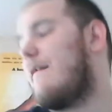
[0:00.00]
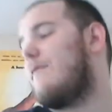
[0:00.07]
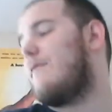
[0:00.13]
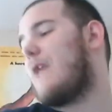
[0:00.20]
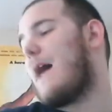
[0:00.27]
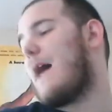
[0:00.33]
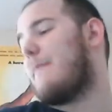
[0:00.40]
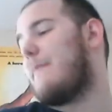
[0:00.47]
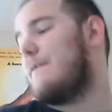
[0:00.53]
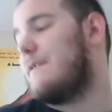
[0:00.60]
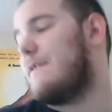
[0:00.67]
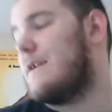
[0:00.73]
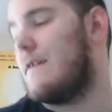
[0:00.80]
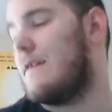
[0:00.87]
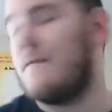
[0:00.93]
what happens,
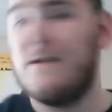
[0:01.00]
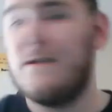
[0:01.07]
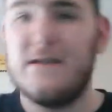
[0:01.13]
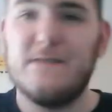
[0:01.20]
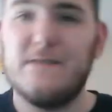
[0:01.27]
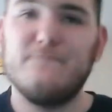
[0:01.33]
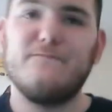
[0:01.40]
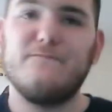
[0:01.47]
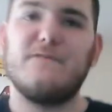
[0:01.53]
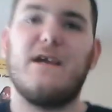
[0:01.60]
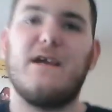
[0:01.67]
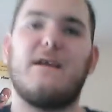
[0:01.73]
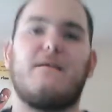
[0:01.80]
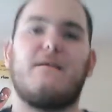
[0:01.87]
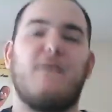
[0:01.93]
you know.
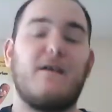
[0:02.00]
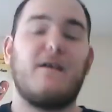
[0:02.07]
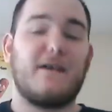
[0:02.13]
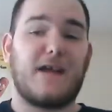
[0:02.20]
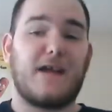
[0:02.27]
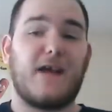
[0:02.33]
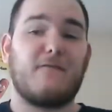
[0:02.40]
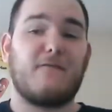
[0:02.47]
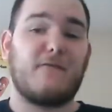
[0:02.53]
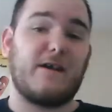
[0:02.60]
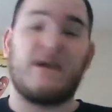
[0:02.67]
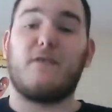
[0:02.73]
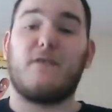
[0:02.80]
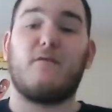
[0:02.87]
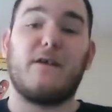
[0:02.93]
And it's very gratifying
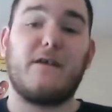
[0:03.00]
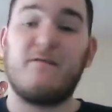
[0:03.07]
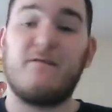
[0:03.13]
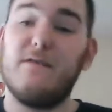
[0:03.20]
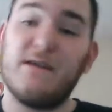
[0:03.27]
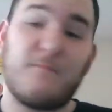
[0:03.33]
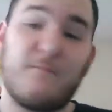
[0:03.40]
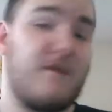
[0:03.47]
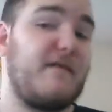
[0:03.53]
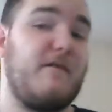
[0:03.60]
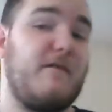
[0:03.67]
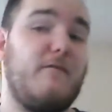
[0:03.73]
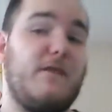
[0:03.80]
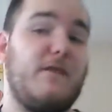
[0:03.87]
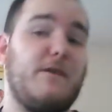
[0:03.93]
and quite sweet, especially
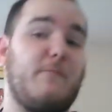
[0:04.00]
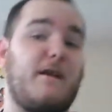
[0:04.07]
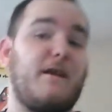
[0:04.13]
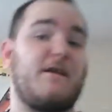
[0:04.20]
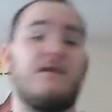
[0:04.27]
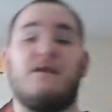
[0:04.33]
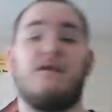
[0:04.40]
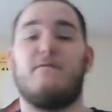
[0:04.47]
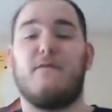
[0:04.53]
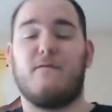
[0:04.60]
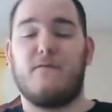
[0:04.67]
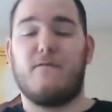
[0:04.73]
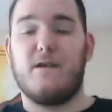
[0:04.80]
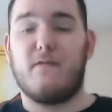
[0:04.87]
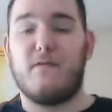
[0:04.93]
when you make it in with
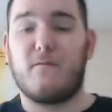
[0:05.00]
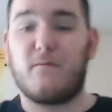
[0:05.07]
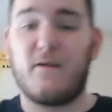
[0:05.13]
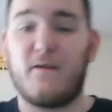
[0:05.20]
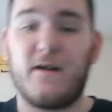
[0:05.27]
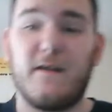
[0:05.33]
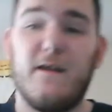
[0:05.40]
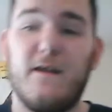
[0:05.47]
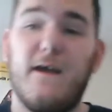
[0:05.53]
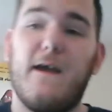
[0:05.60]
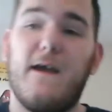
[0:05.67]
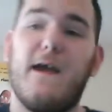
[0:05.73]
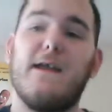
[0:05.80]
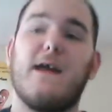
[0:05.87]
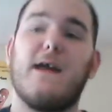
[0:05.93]
the other plan
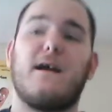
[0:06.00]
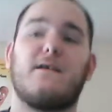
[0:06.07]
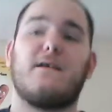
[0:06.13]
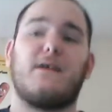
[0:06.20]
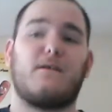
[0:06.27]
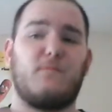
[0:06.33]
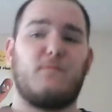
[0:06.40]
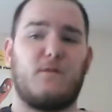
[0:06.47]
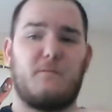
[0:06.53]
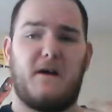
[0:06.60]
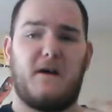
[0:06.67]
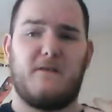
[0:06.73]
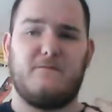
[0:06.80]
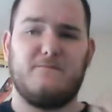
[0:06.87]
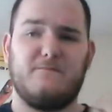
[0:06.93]
and having, like, more
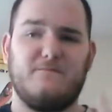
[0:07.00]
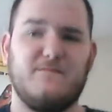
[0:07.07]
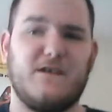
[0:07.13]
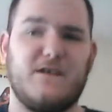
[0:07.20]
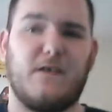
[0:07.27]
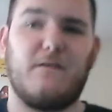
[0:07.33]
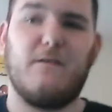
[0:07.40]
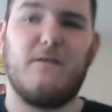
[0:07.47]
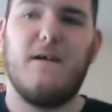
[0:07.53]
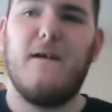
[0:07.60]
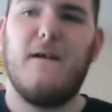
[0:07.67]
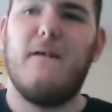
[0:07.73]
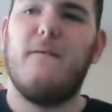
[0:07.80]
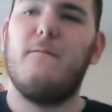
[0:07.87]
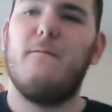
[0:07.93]
about, you know.
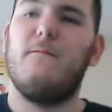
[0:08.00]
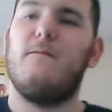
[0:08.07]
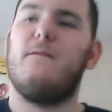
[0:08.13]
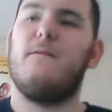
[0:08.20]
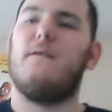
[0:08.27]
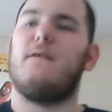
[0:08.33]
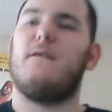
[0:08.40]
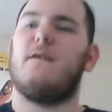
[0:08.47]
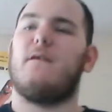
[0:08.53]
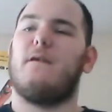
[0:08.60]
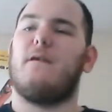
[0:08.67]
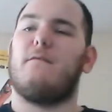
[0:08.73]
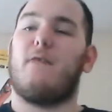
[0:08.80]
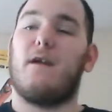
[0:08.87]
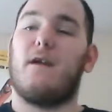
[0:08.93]
Yeah,
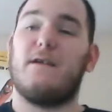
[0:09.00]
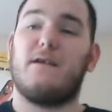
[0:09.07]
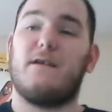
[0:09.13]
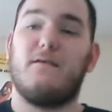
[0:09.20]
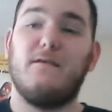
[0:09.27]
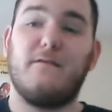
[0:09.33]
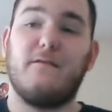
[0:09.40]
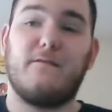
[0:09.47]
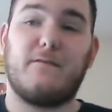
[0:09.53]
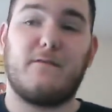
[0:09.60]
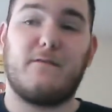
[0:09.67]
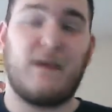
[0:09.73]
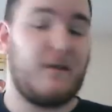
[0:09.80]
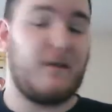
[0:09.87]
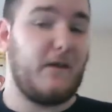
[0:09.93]
and Ronnie could have,
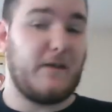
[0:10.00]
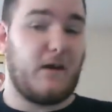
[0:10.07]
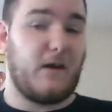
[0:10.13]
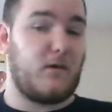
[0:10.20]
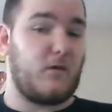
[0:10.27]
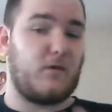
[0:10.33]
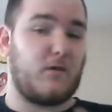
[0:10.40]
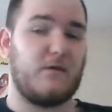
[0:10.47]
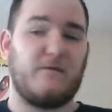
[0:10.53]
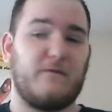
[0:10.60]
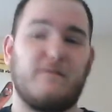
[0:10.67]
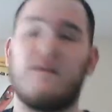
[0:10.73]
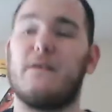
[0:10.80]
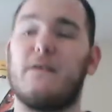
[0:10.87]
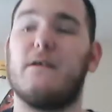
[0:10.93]
Ronnie also could have,
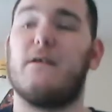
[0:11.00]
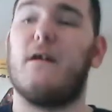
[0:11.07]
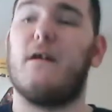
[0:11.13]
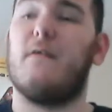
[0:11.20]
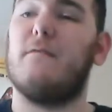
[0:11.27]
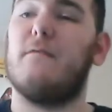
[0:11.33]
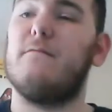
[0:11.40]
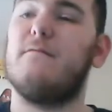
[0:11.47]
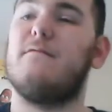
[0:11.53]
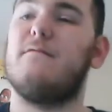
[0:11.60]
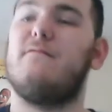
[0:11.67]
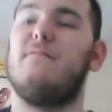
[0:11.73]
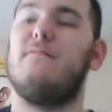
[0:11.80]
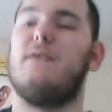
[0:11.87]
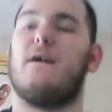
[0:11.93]
you
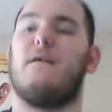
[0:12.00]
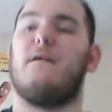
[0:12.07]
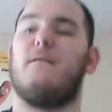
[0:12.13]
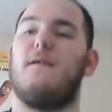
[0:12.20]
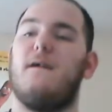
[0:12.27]
know,